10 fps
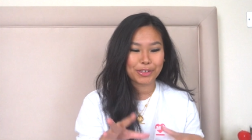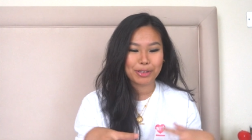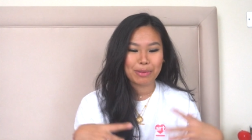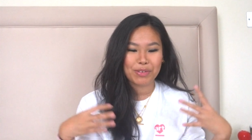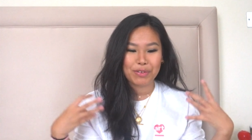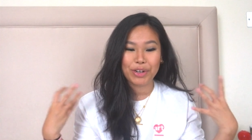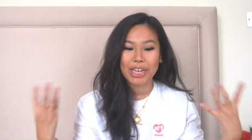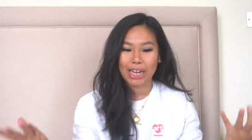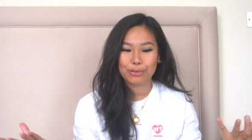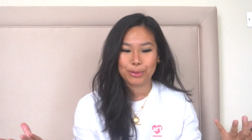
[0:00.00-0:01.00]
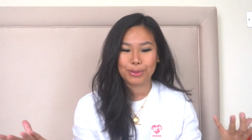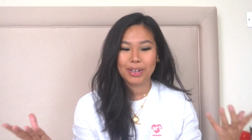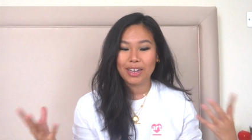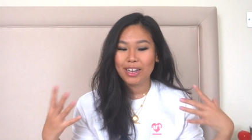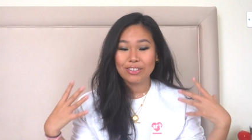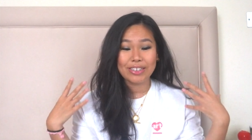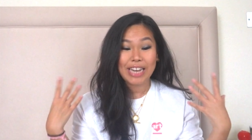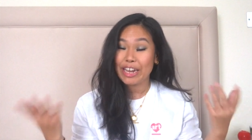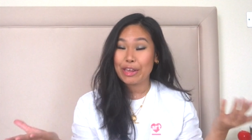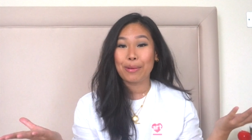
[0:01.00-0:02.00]
It's going to be very, very casual, just
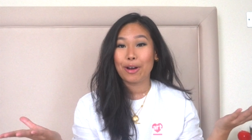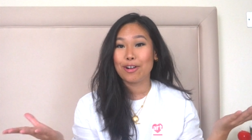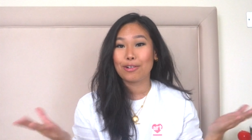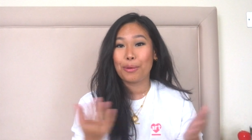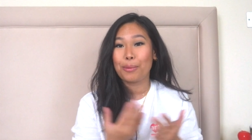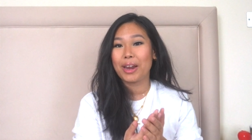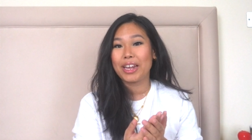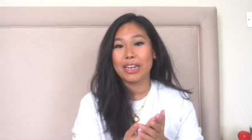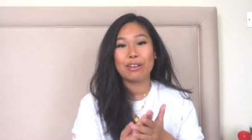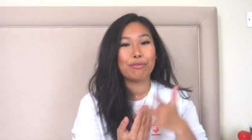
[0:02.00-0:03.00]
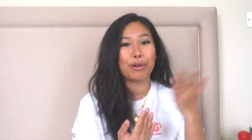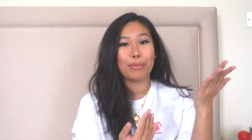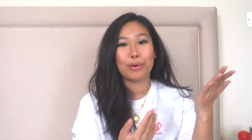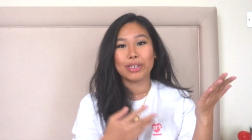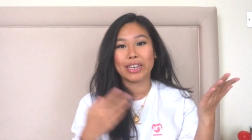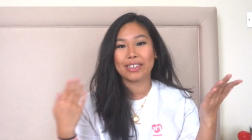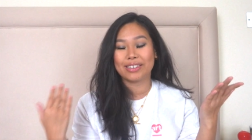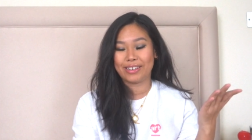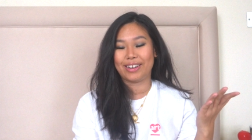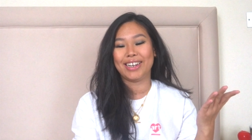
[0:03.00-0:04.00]
taking you along while I eat from morning
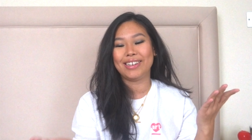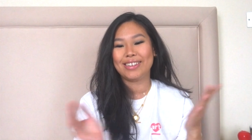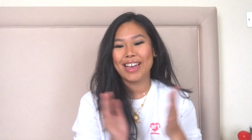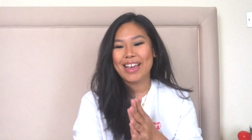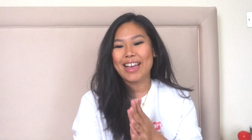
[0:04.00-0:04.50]
to night.